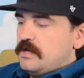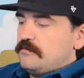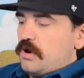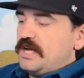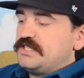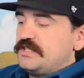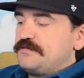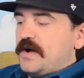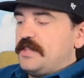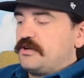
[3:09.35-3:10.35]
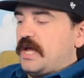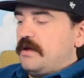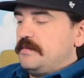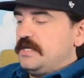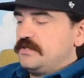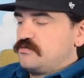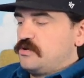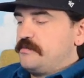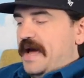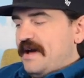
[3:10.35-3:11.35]
Bryson's father came in his
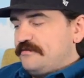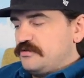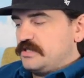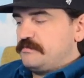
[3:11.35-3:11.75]
room after his